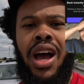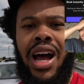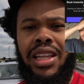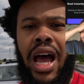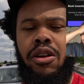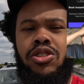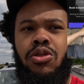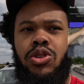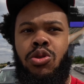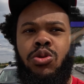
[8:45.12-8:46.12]
allows
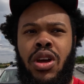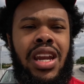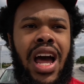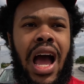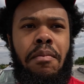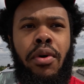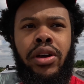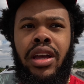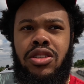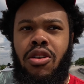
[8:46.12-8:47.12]
you to deny
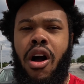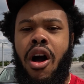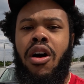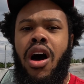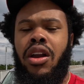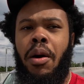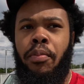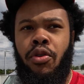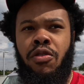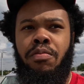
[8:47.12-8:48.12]
bookings. They're all on
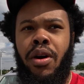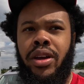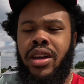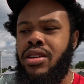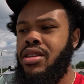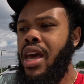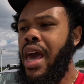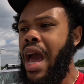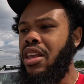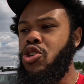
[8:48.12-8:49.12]
approved bookings.
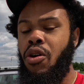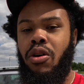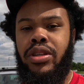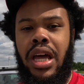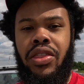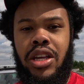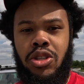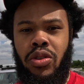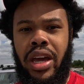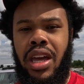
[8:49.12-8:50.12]
And Turo did this
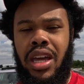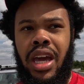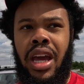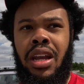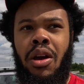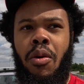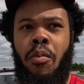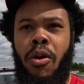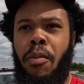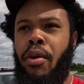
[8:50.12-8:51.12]
so they can get
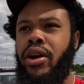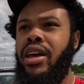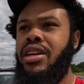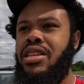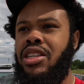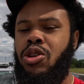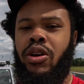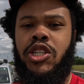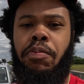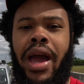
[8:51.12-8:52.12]
more bookings and to
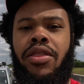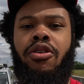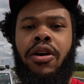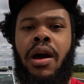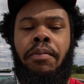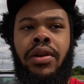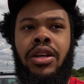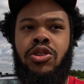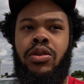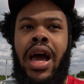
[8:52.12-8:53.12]
expand their company.
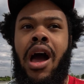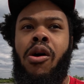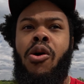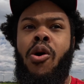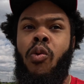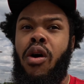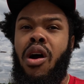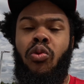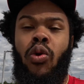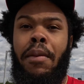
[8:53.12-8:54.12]
So now we're
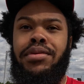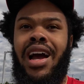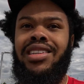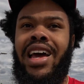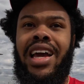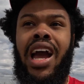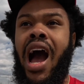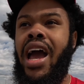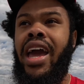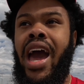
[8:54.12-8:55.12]
on websites like
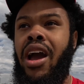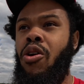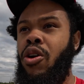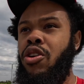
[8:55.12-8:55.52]
Kayak or,